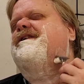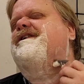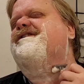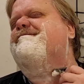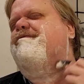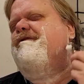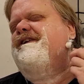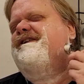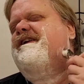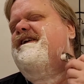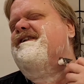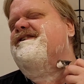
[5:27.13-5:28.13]
It's pretty
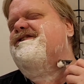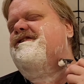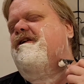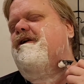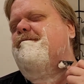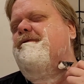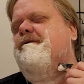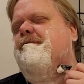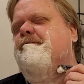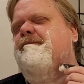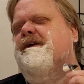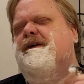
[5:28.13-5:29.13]
dang sharp.
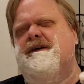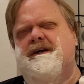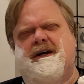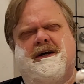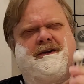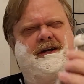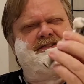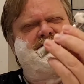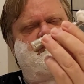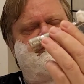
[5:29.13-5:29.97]
And that's